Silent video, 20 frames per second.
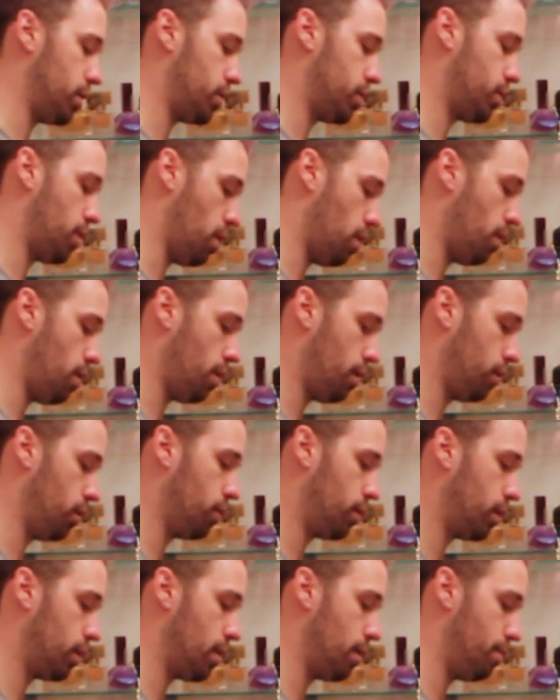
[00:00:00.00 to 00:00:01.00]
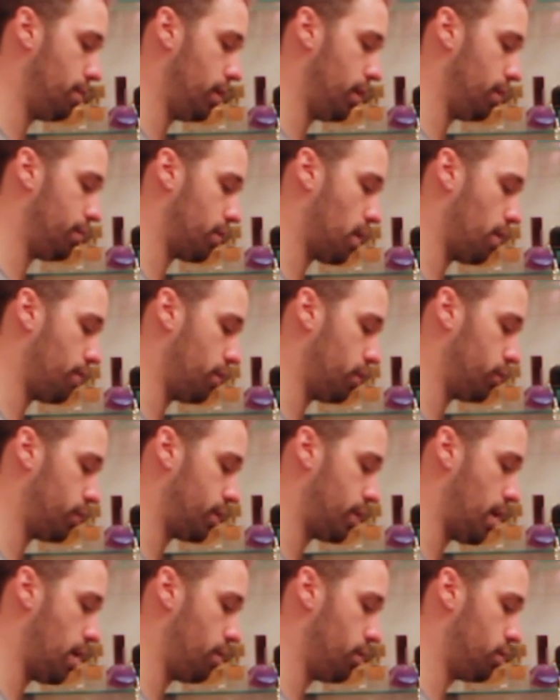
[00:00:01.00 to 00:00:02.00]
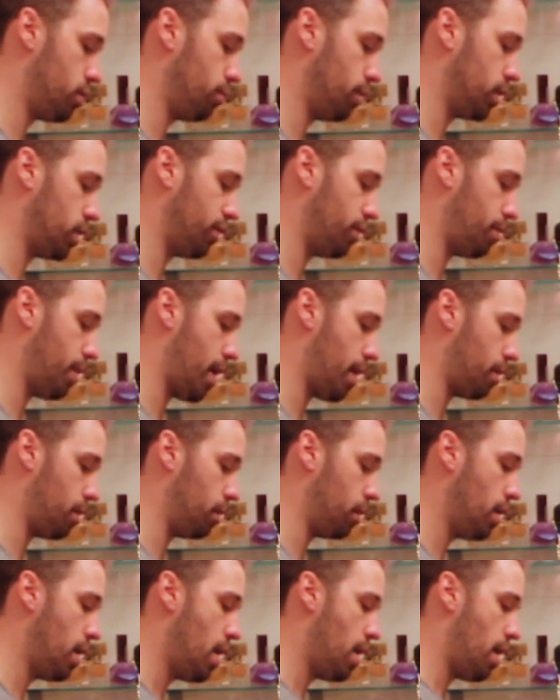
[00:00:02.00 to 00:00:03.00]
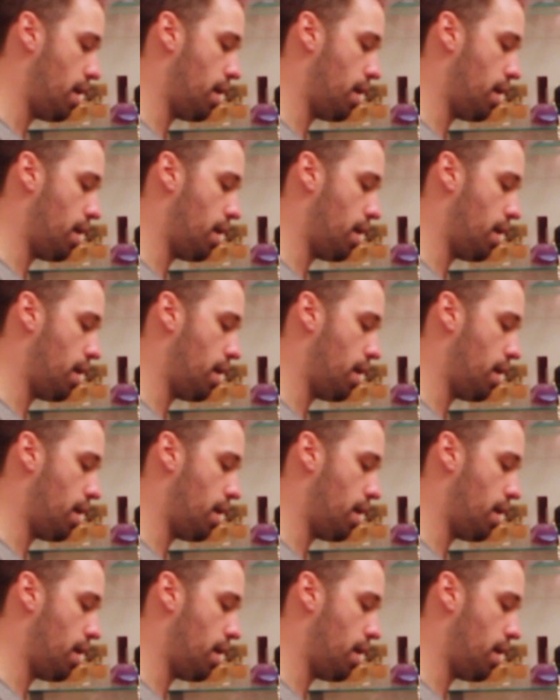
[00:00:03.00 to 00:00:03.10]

so you can get medium coverage without too much of a battle.